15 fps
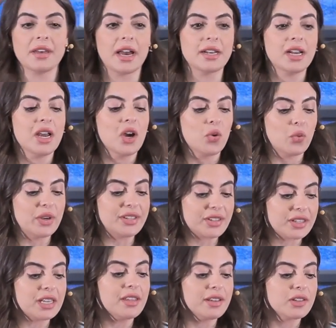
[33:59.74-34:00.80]
that we
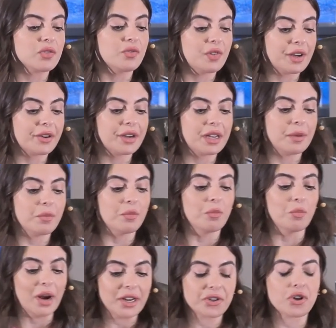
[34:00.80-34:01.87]
see this very
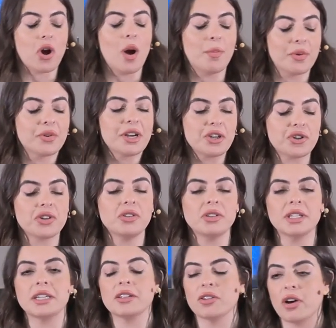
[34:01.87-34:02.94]
much operational
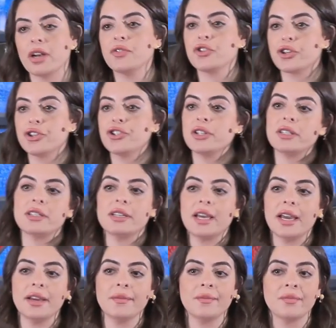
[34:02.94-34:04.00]
in a lot of churches
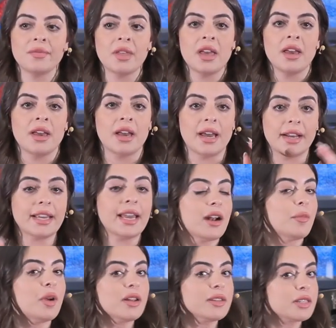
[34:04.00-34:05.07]
today? And
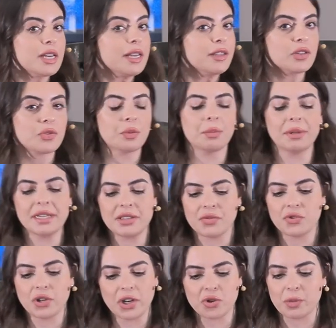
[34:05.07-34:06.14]
I'm not saying this from a place of
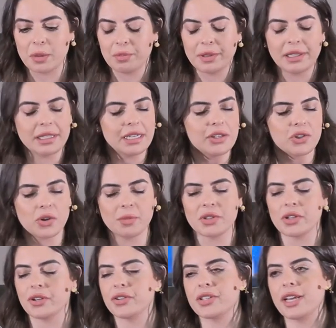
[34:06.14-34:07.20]
judgment. Please don't
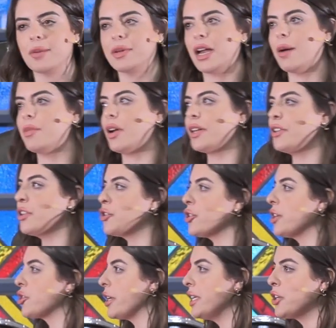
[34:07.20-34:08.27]
misunderstand me. I'm not here to
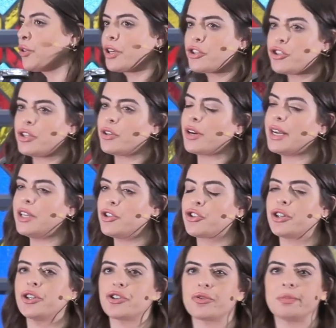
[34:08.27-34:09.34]
judge any Christian or any
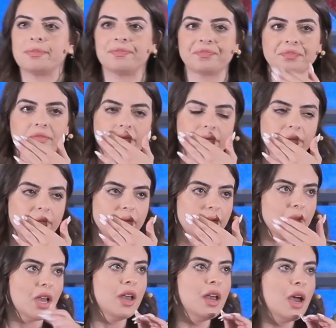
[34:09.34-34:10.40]
church.
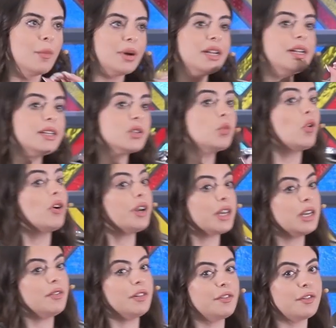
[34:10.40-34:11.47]
But it is a warning
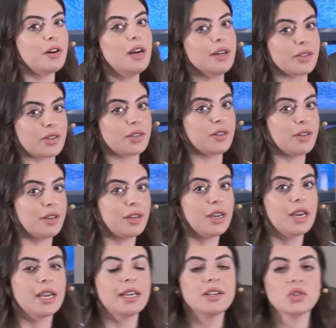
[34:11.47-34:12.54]
even for us.
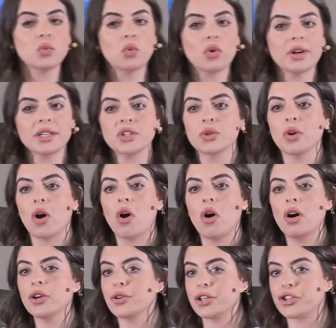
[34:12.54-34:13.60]
It is a warning to
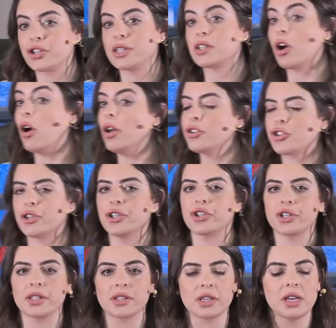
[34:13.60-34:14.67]
all Christians, all
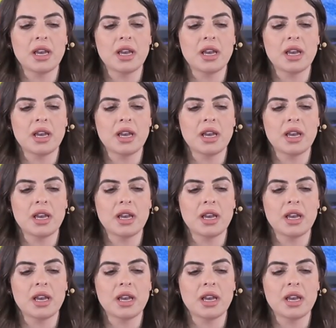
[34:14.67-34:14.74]
churches,